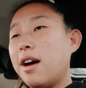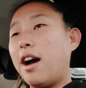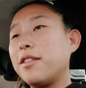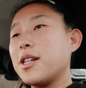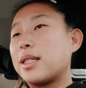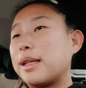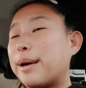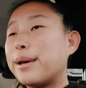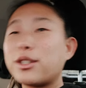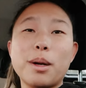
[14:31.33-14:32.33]
obviously
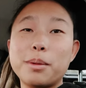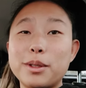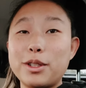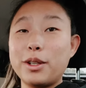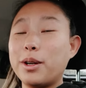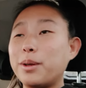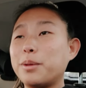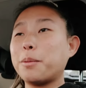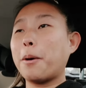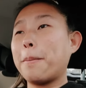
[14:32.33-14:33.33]
car troubles you
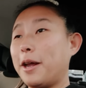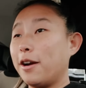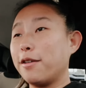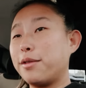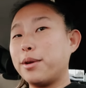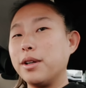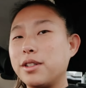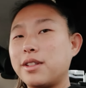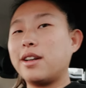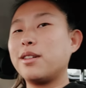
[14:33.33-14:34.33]
don't prepare for,
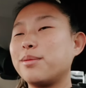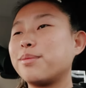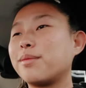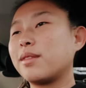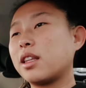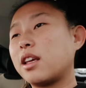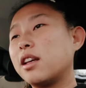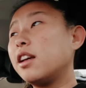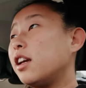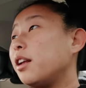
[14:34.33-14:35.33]
so
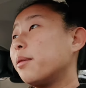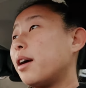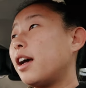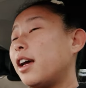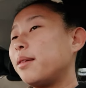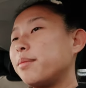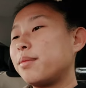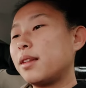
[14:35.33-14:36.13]
anyway,